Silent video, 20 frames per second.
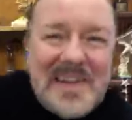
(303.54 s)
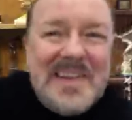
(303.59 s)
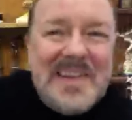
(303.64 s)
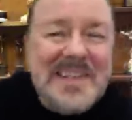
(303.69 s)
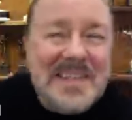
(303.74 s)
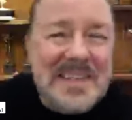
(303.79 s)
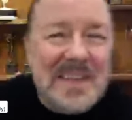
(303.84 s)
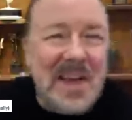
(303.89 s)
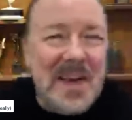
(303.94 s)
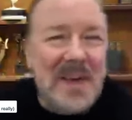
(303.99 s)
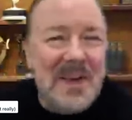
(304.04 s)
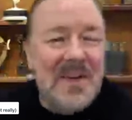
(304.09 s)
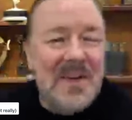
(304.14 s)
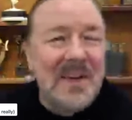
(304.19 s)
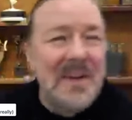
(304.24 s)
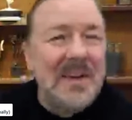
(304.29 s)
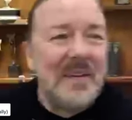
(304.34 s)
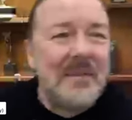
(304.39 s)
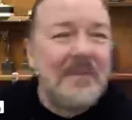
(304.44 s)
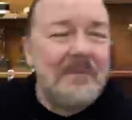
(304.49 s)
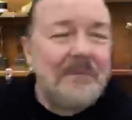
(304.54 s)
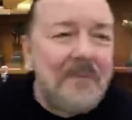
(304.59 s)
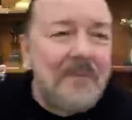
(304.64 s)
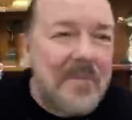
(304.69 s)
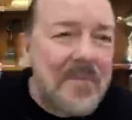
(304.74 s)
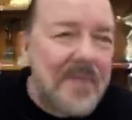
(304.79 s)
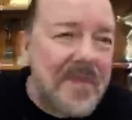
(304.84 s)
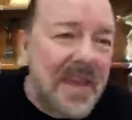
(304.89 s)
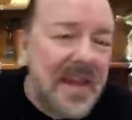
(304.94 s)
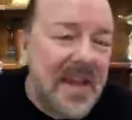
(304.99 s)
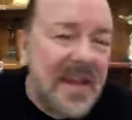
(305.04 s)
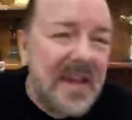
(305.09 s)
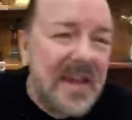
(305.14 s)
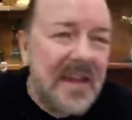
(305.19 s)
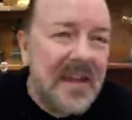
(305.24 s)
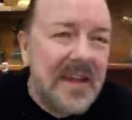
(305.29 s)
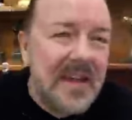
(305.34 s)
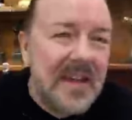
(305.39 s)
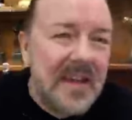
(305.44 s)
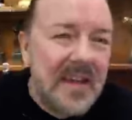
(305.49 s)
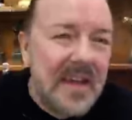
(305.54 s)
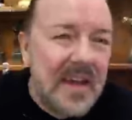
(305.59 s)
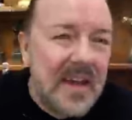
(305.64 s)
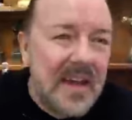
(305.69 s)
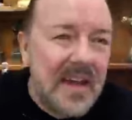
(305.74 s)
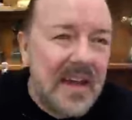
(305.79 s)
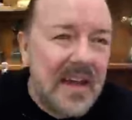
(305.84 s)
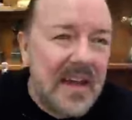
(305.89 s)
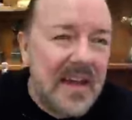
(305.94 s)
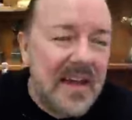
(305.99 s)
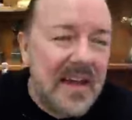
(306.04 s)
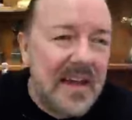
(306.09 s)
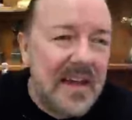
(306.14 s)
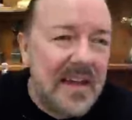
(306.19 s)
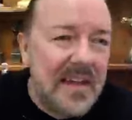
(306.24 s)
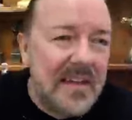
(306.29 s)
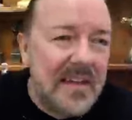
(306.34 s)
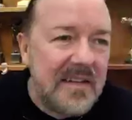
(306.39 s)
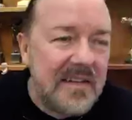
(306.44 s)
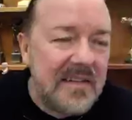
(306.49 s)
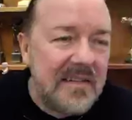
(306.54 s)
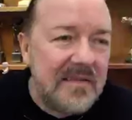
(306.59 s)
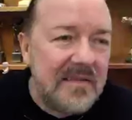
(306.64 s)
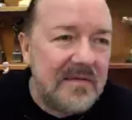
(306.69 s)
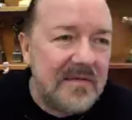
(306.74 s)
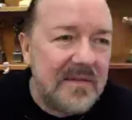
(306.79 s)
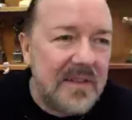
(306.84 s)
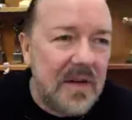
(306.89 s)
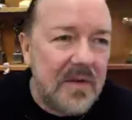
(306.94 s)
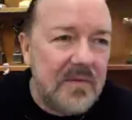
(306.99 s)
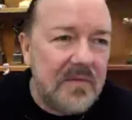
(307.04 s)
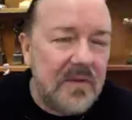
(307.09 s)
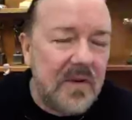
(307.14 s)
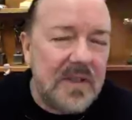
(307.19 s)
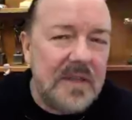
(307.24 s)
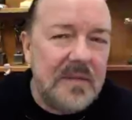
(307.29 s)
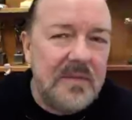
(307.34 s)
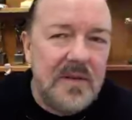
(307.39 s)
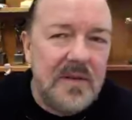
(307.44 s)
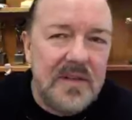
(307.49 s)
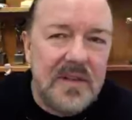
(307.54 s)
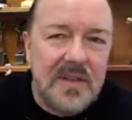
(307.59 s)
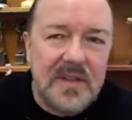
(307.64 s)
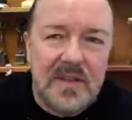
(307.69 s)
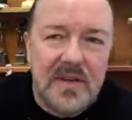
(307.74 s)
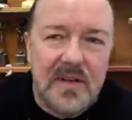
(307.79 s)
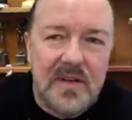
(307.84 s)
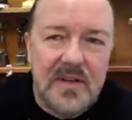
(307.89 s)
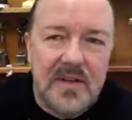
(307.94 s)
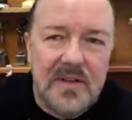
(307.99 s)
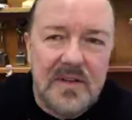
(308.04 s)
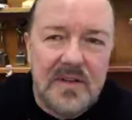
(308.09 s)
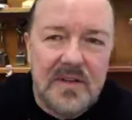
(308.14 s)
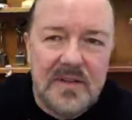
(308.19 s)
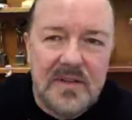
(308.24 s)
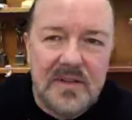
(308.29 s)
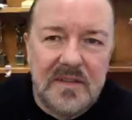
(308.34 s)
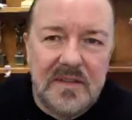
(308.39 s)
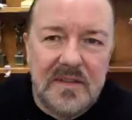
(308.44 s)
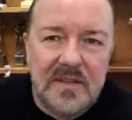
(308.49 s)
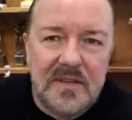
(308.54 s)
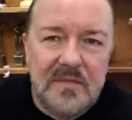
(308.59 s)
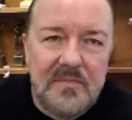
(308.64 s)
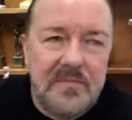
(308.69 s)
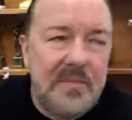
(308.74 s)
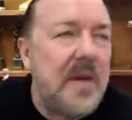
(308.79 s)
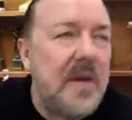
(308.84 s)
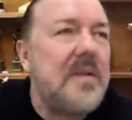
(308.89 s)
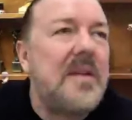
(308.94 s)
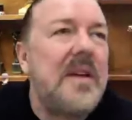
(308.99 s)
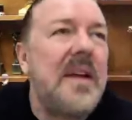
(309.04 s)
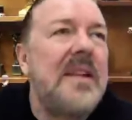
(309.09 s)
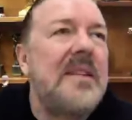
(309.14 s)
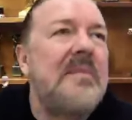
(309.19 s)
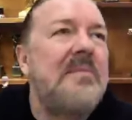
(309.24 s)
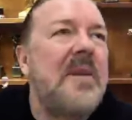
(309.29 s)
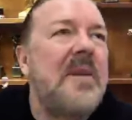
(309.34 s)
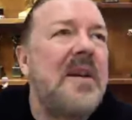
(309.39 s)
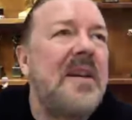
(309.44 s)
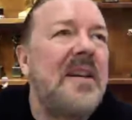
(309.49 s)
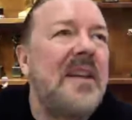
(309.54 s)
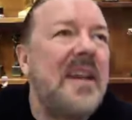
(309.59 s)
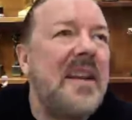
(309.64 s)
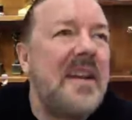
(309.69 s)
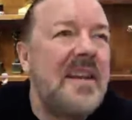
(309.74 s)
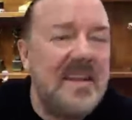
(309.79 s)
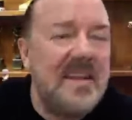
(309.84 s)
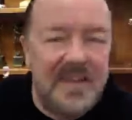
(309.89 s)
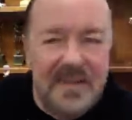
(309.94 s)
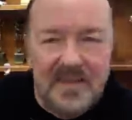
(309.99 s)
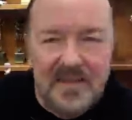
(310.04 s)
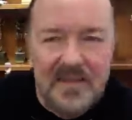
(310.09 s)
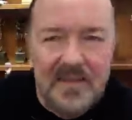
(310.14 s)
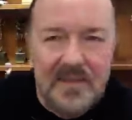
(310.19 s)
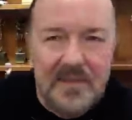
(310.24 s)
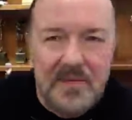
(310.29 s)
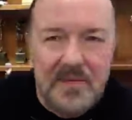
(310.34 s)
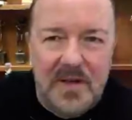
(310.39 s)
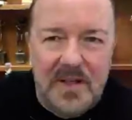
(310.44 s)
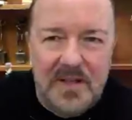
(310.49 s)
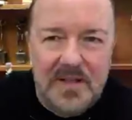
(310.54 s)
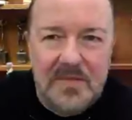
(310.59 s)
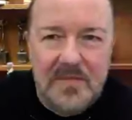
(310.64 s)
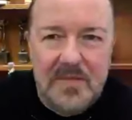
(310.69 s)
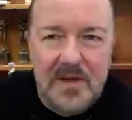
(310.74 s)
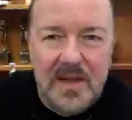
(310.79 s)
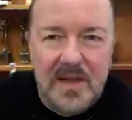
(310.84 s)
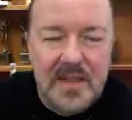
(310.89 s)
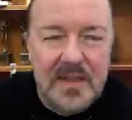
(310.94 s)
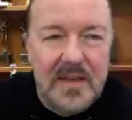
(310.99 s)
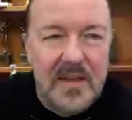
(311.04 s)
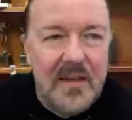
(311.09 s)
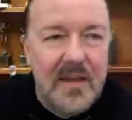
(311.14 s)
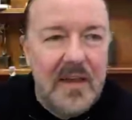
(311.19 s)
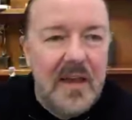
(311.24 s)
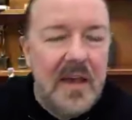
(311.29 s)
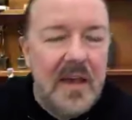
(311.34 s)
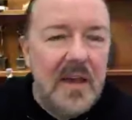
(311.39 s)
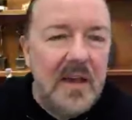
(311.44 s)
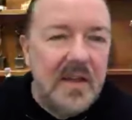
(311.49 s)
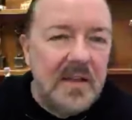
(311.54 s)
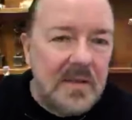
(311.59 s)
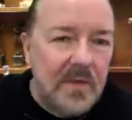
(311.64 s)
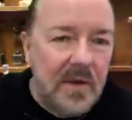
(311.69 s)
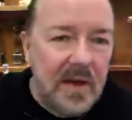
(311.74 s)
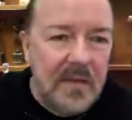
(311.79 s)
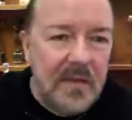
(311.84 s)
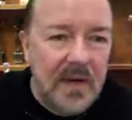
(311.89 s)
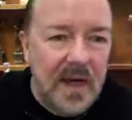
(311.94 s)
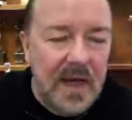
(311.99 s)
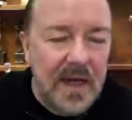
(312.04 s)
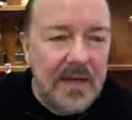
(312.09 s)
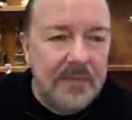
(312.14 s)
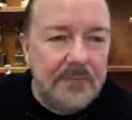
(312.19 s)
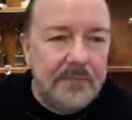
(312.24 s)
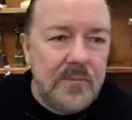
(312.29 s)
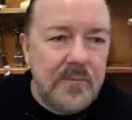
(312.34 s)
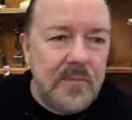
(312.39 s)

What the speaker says: so The old Roxy Music song, Both Ends Burning, springs to mind. So anyway,